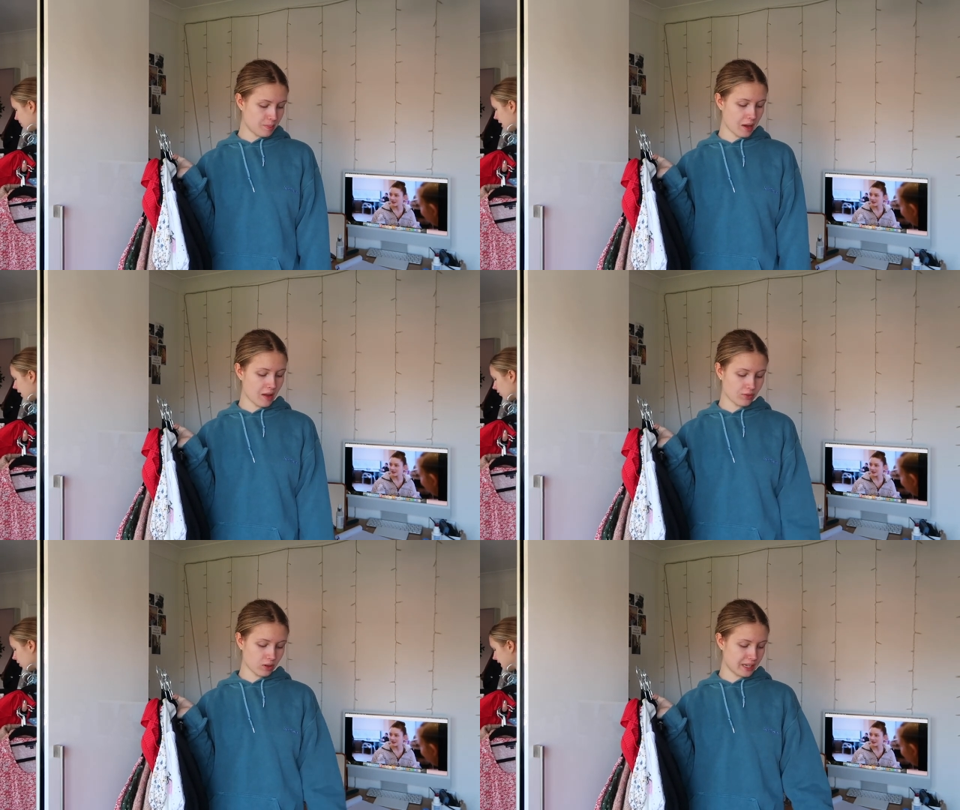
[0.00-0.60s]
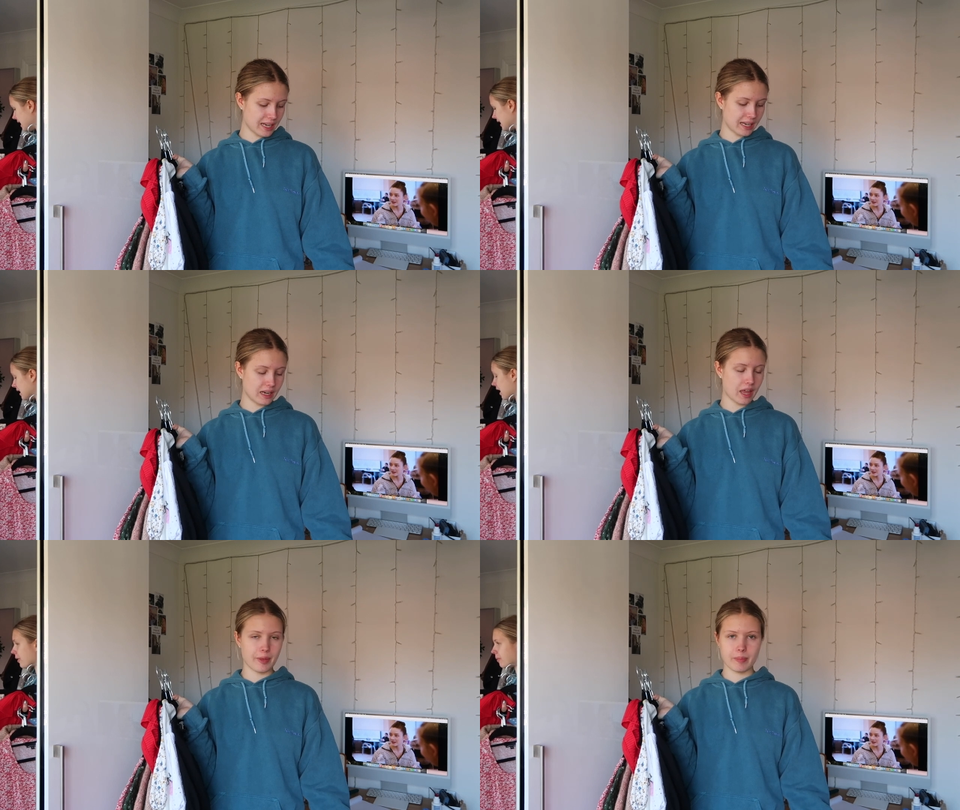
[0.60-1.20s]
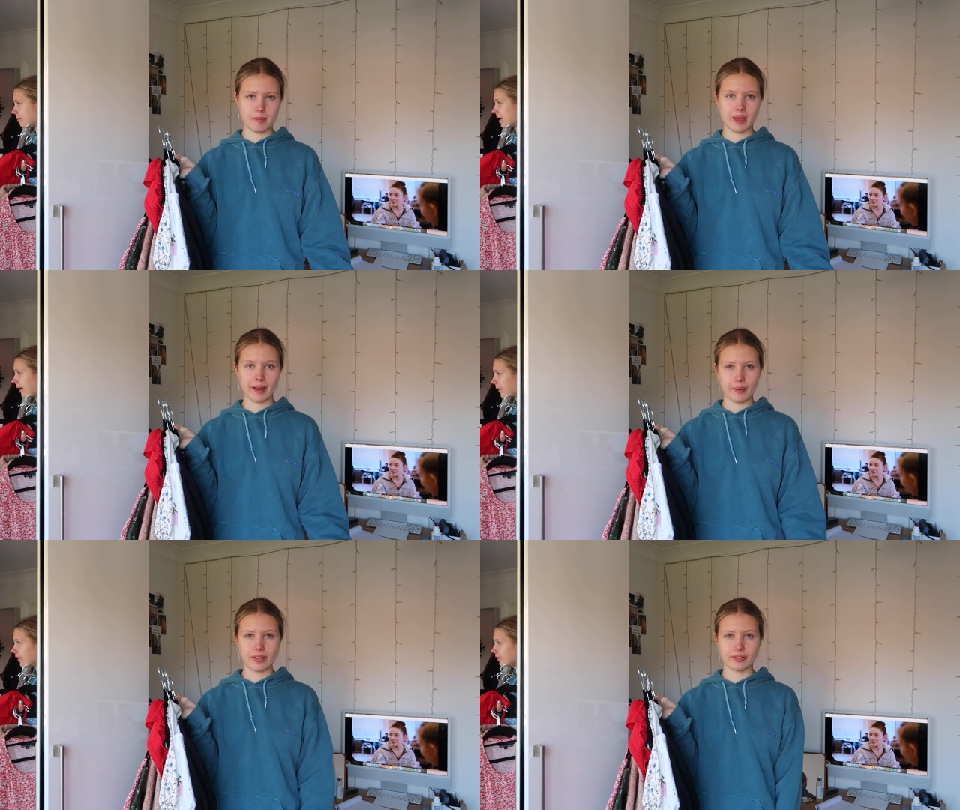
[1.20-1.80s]
But I've got nearly another bin
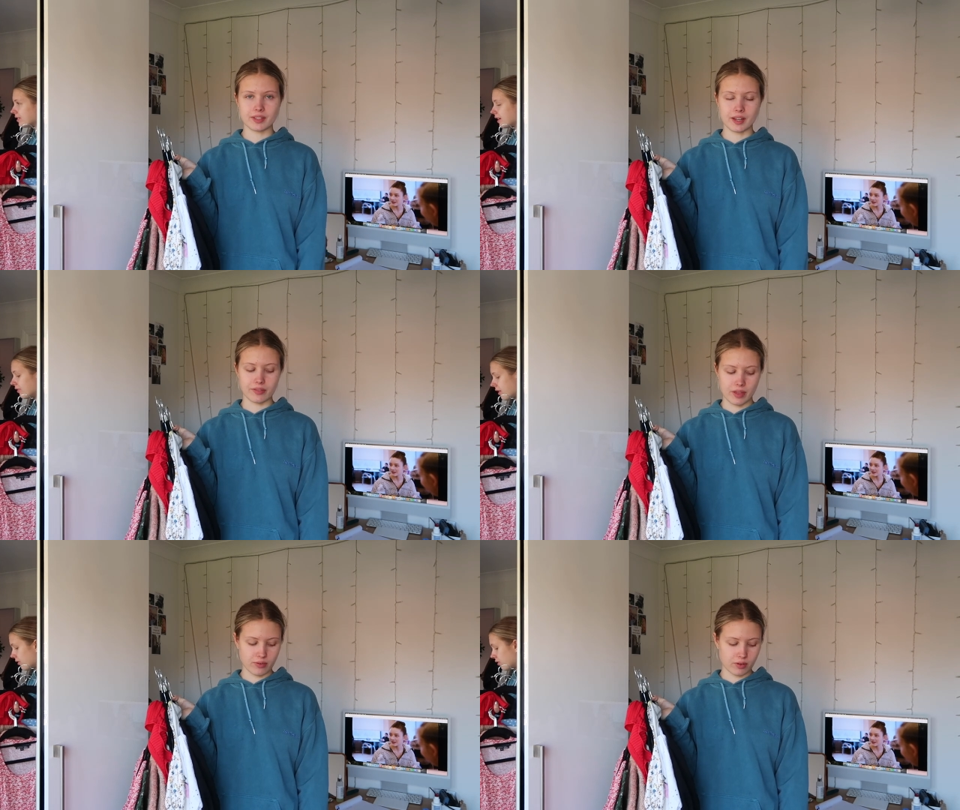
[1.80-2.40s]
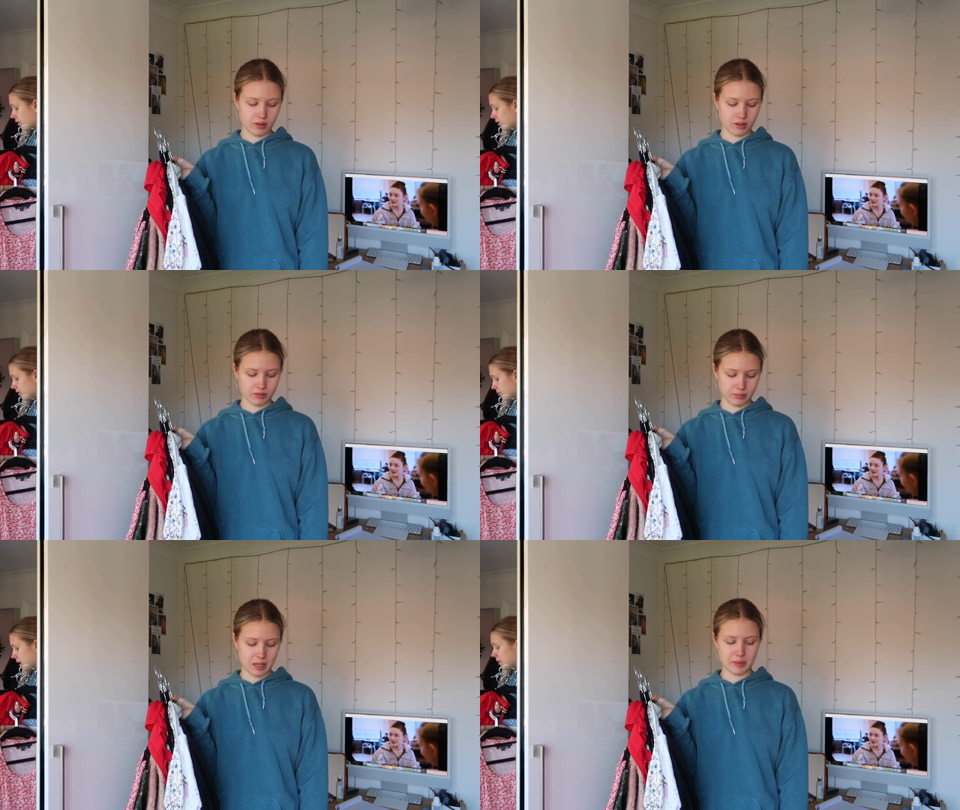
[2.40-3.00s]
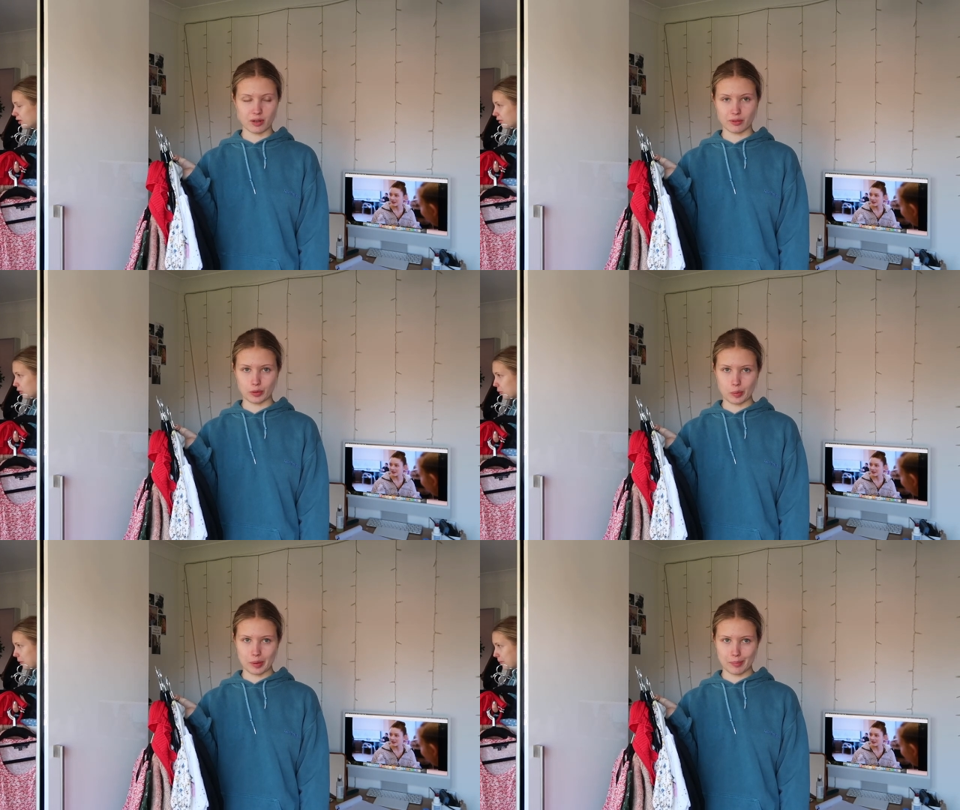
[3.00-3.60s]
bag worth of stuff that I've got rid of. Maybe not a
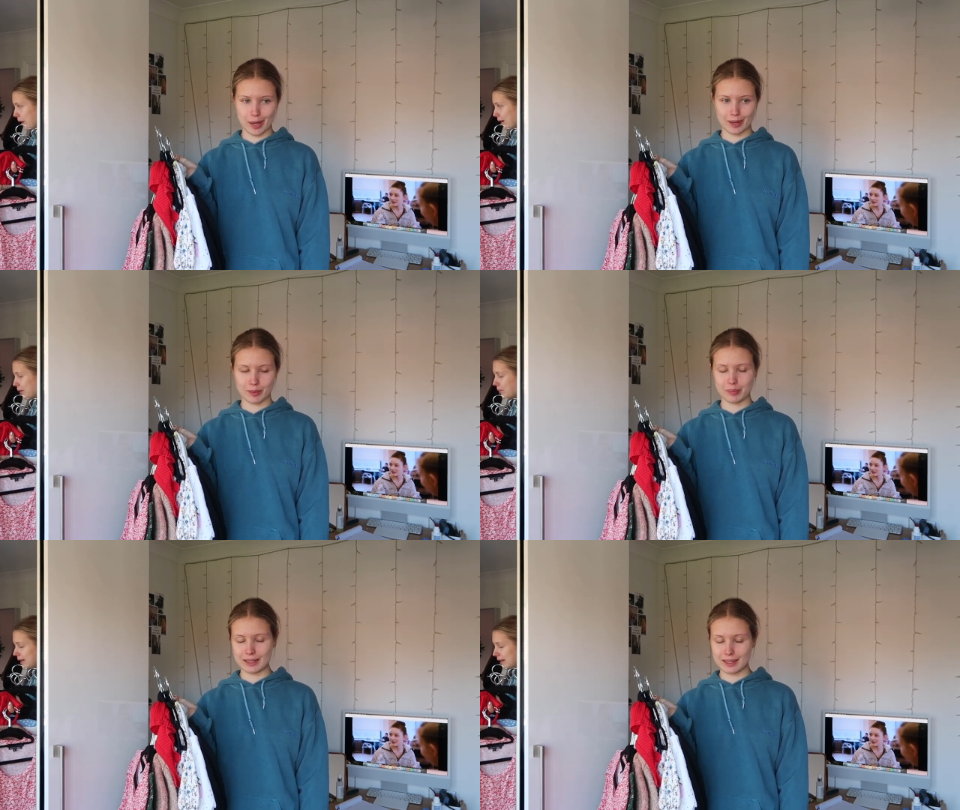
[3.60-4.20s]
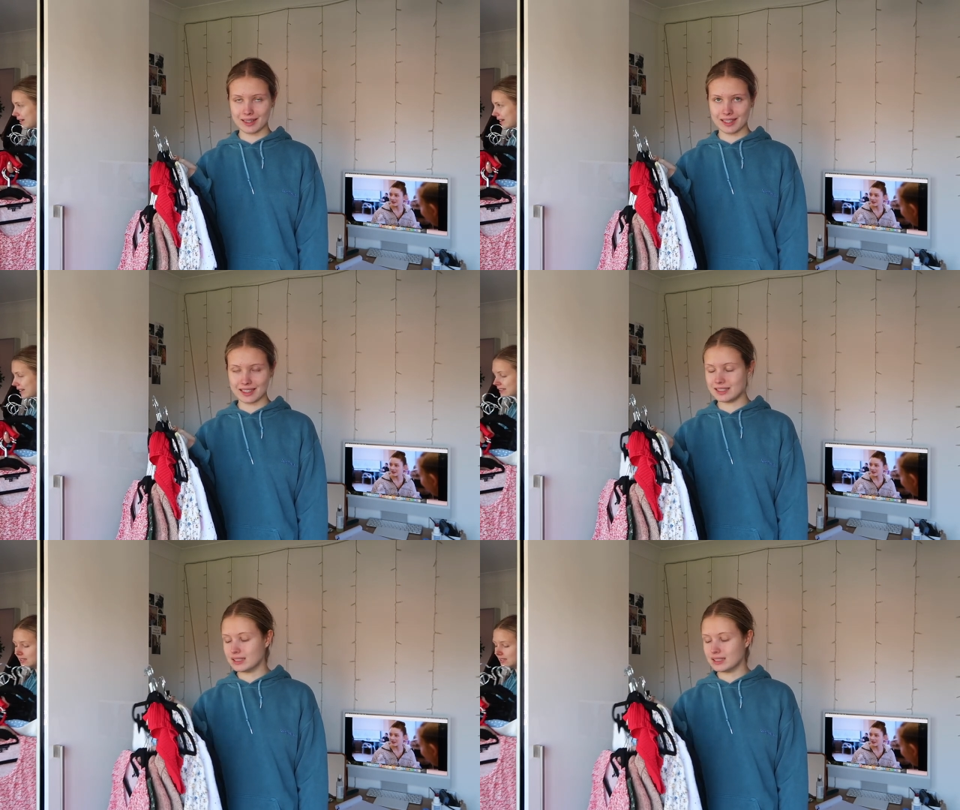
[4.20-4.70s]
full bin bag, but nearly.